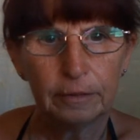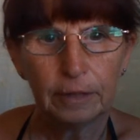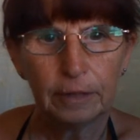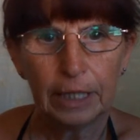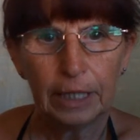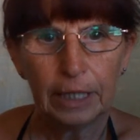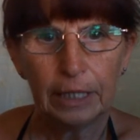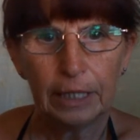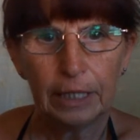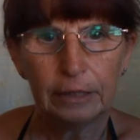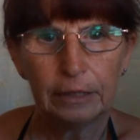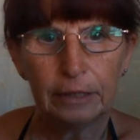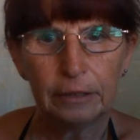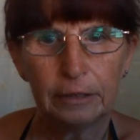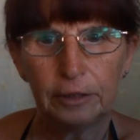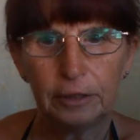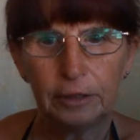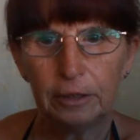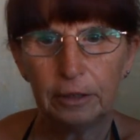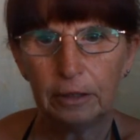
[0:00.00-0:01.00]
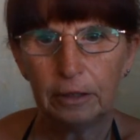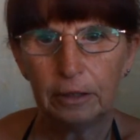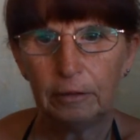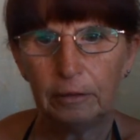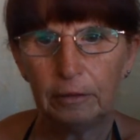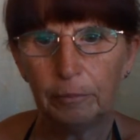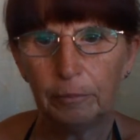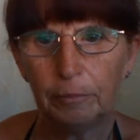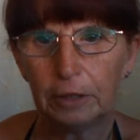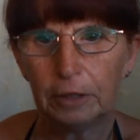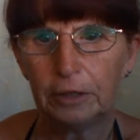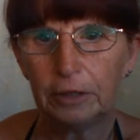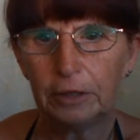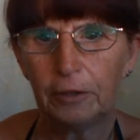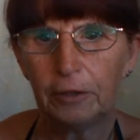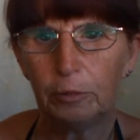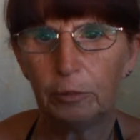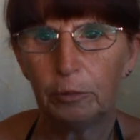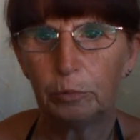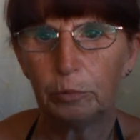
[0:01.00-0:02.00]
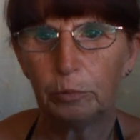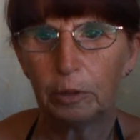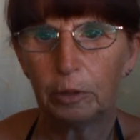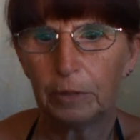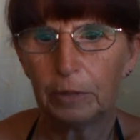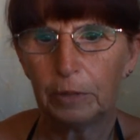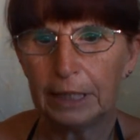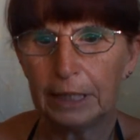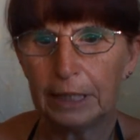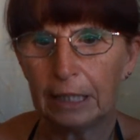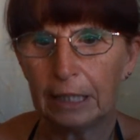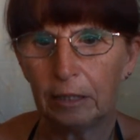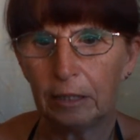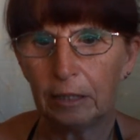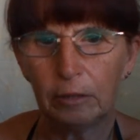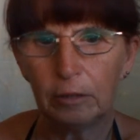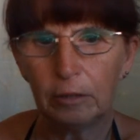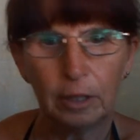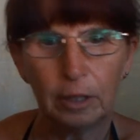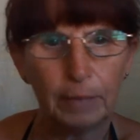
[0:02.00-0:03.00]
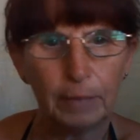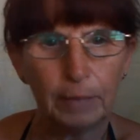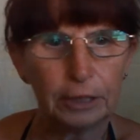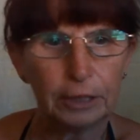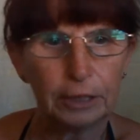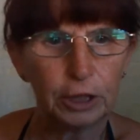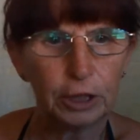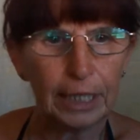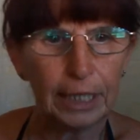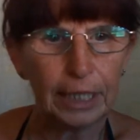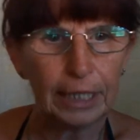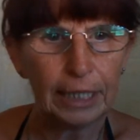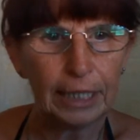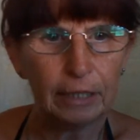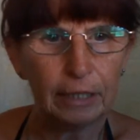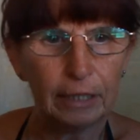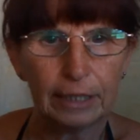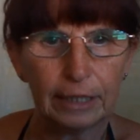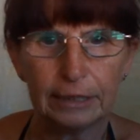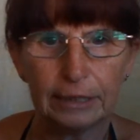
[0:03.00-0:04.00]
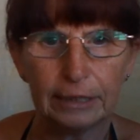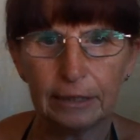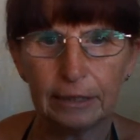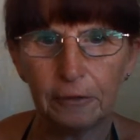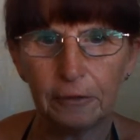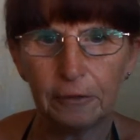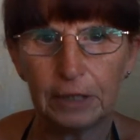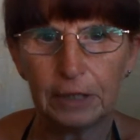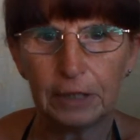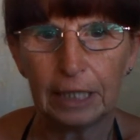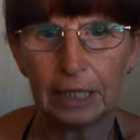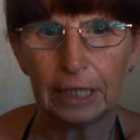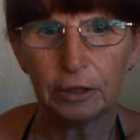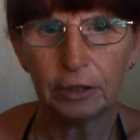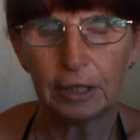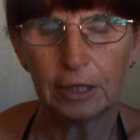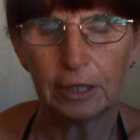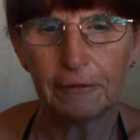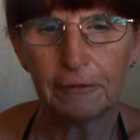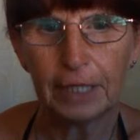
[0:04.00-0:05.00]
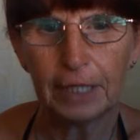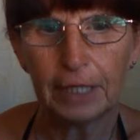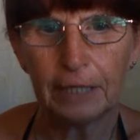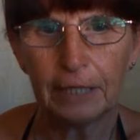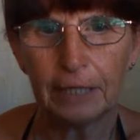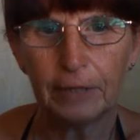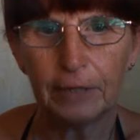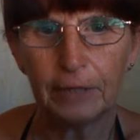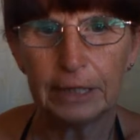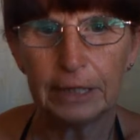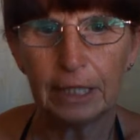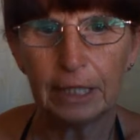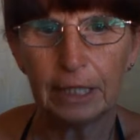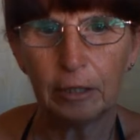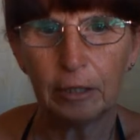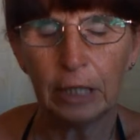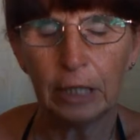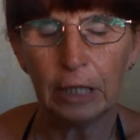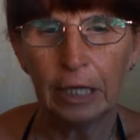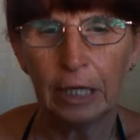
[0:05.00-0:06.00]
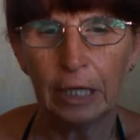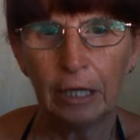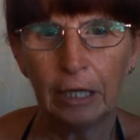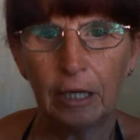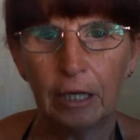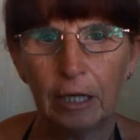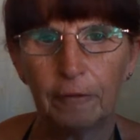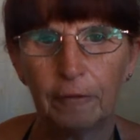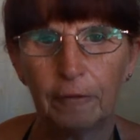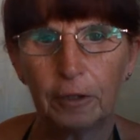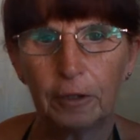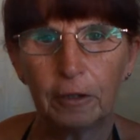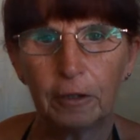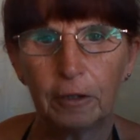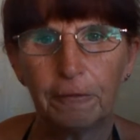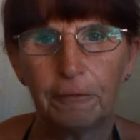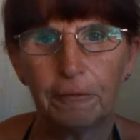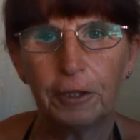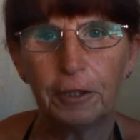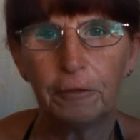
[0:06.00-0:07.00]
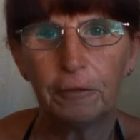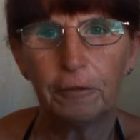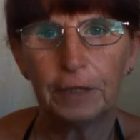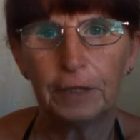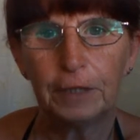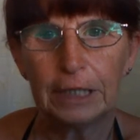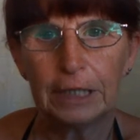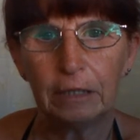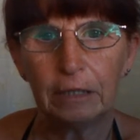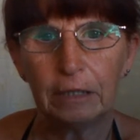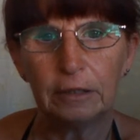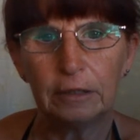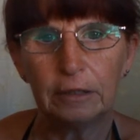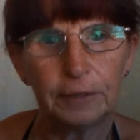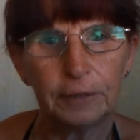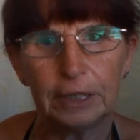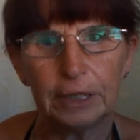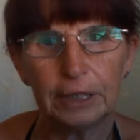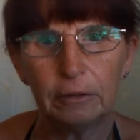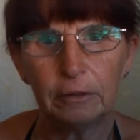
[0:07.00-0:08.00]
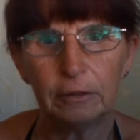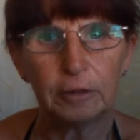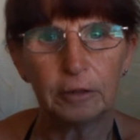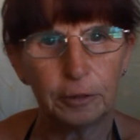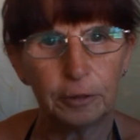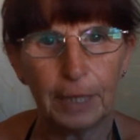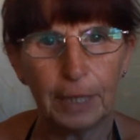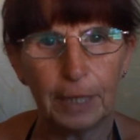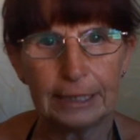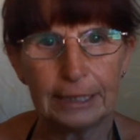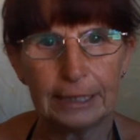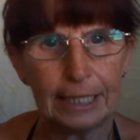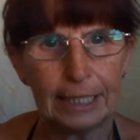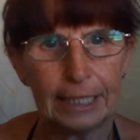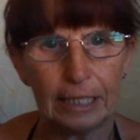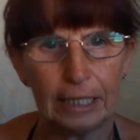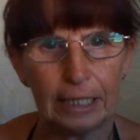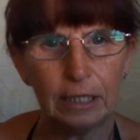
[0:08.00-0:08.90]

And as most of you probably know, I'm actually getting over glandular fever. So I've got a few videos I've still got to edit,